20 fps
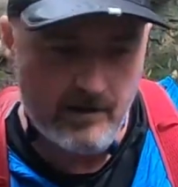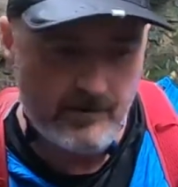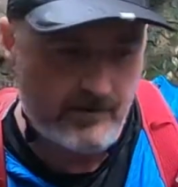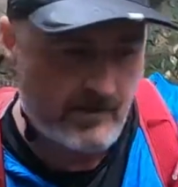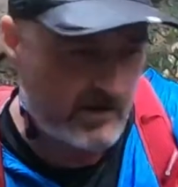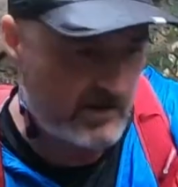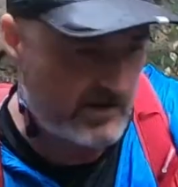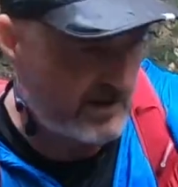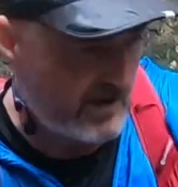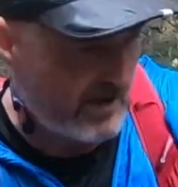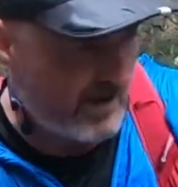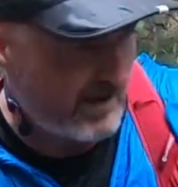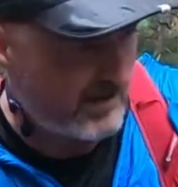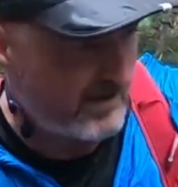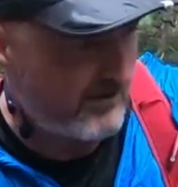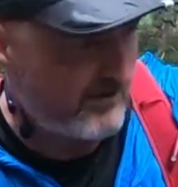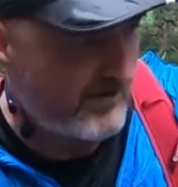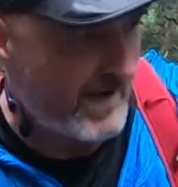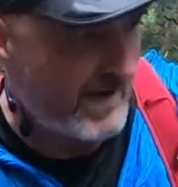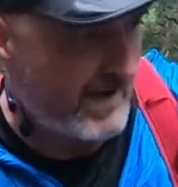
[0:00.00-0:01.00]
the start
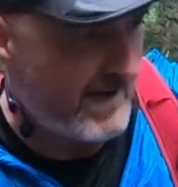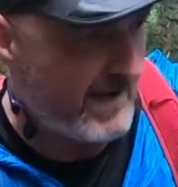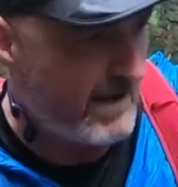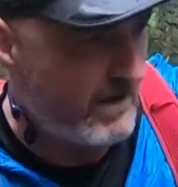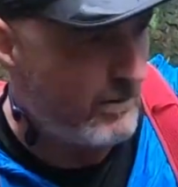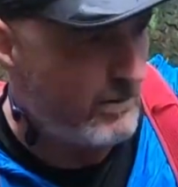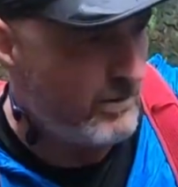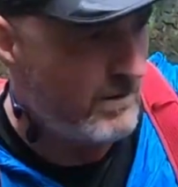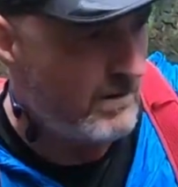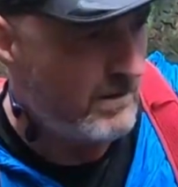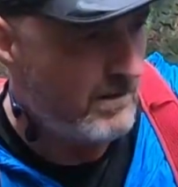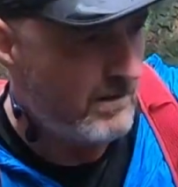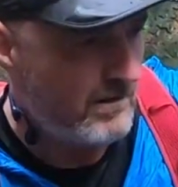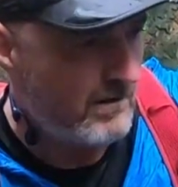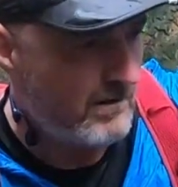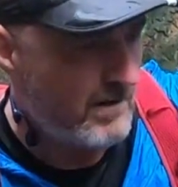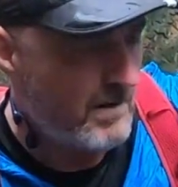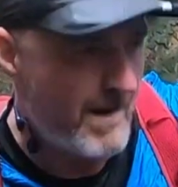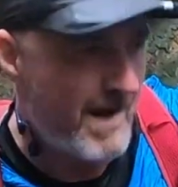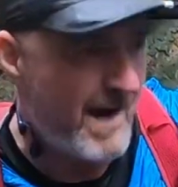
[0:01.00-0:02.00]
of that hill,
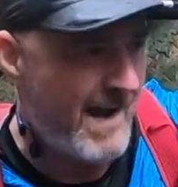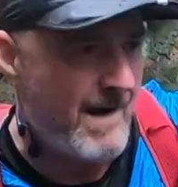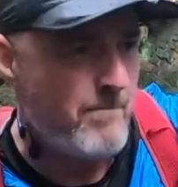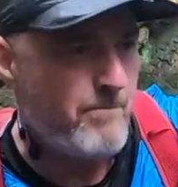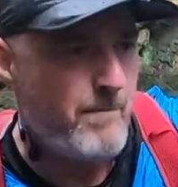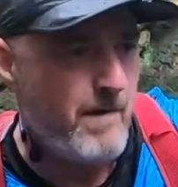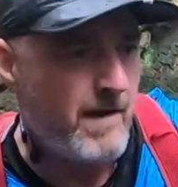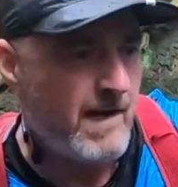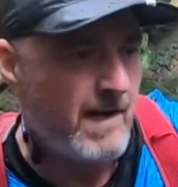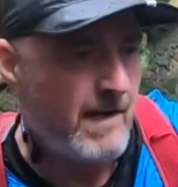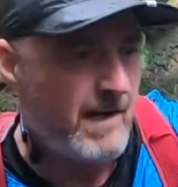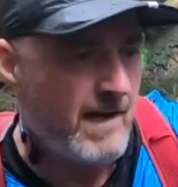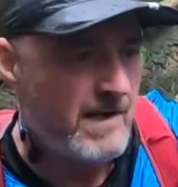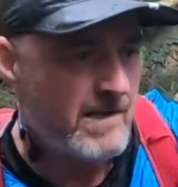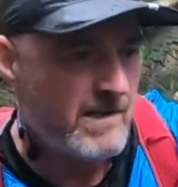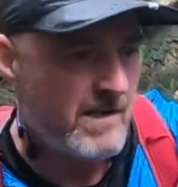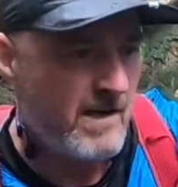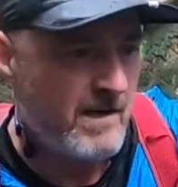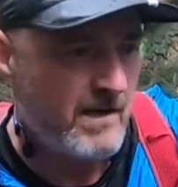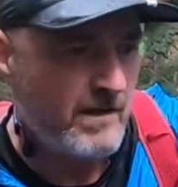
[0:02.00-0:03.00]
no matter how big it
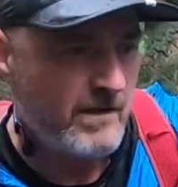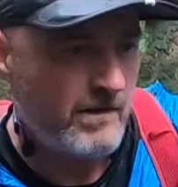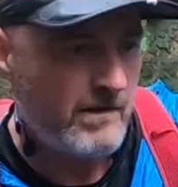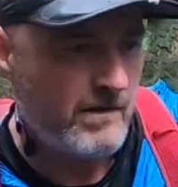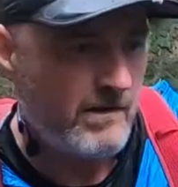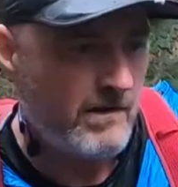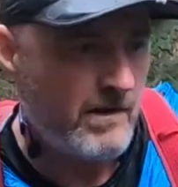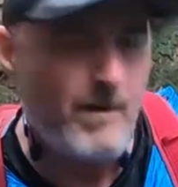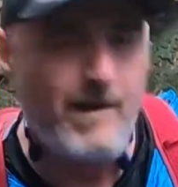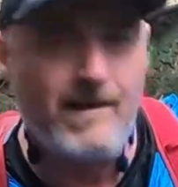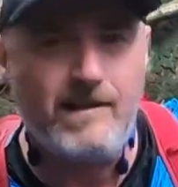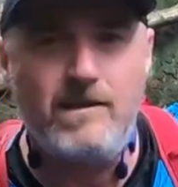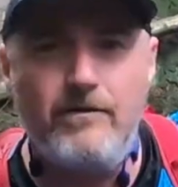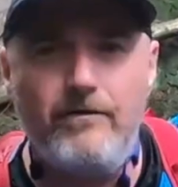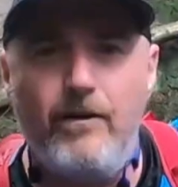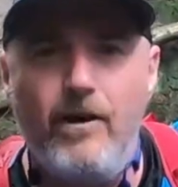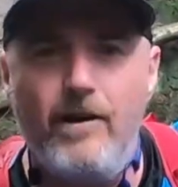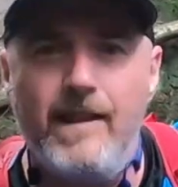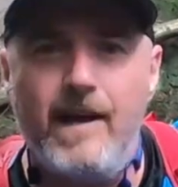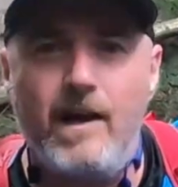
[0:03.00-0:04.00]
is, you actually
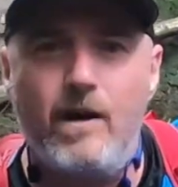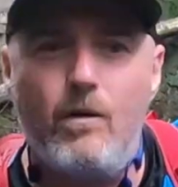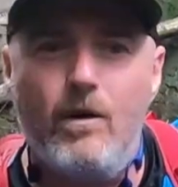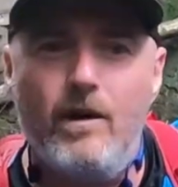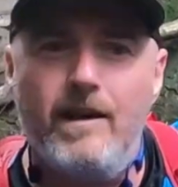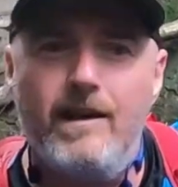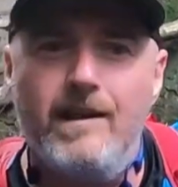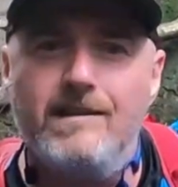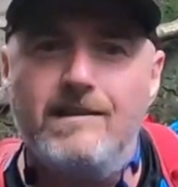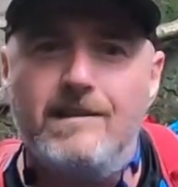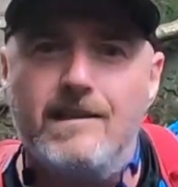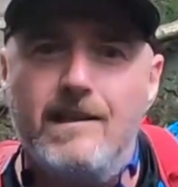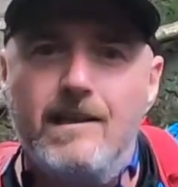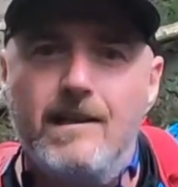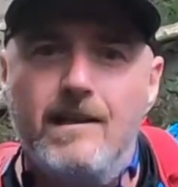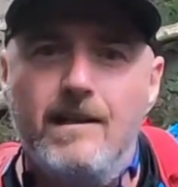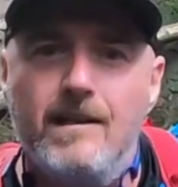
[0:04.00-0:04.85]
find that quite easy.